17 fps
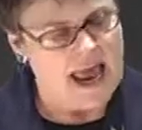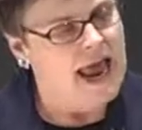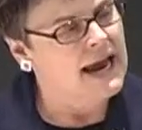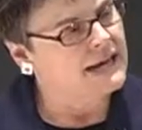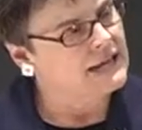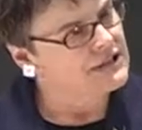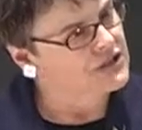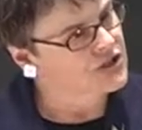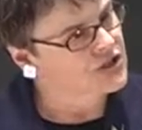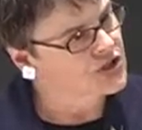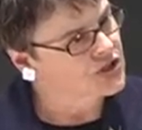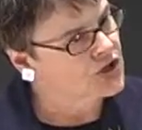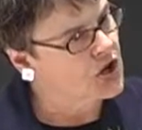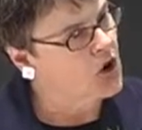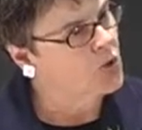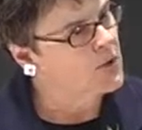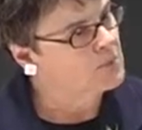And it's
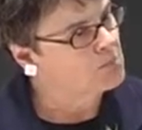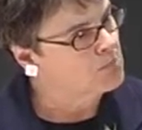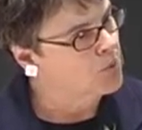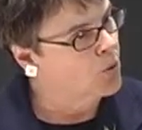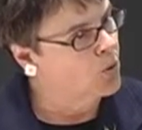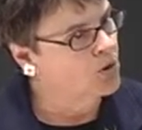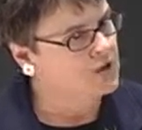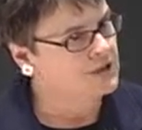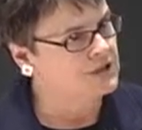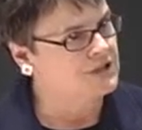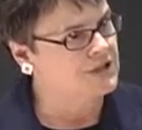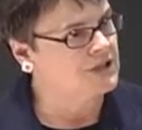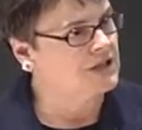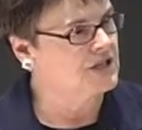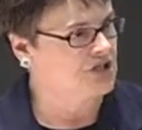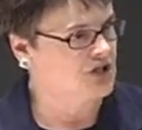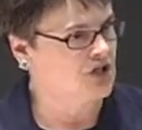so important to
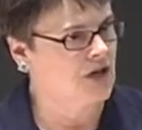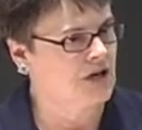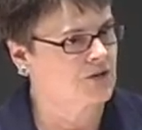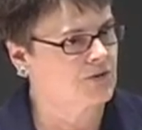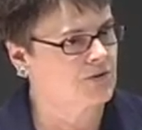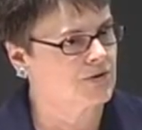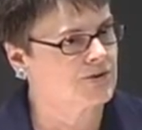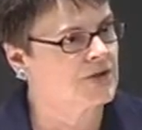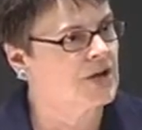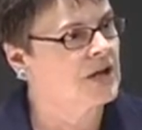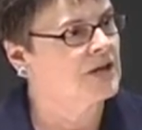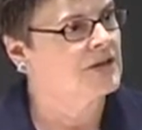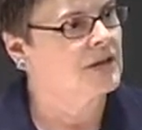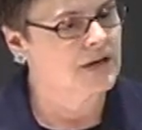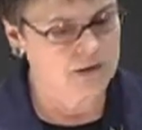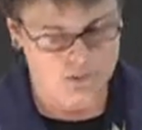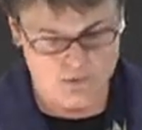these genres
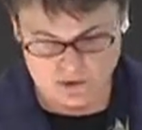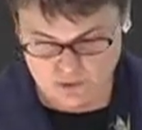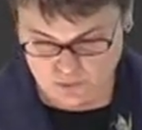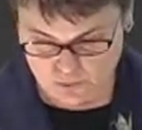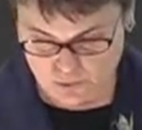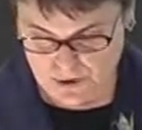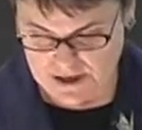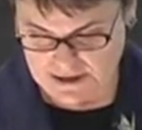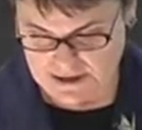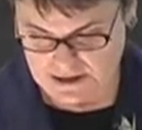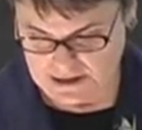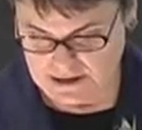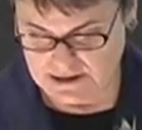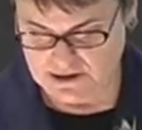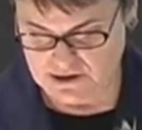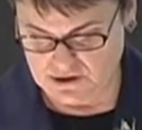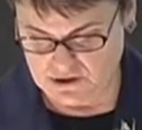that it was written
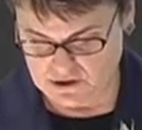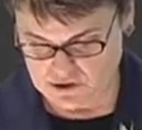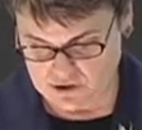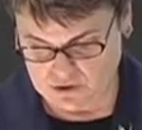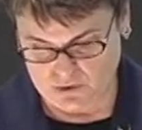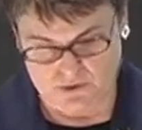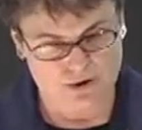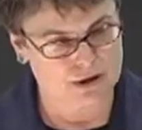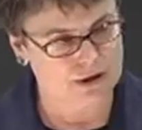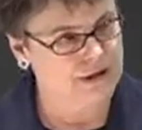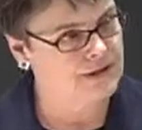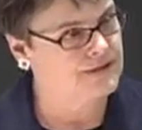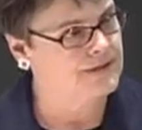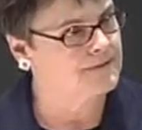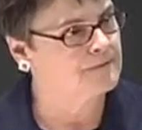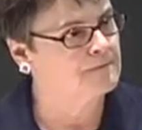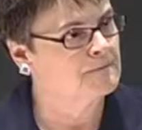into the
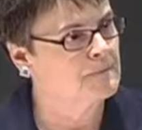stories.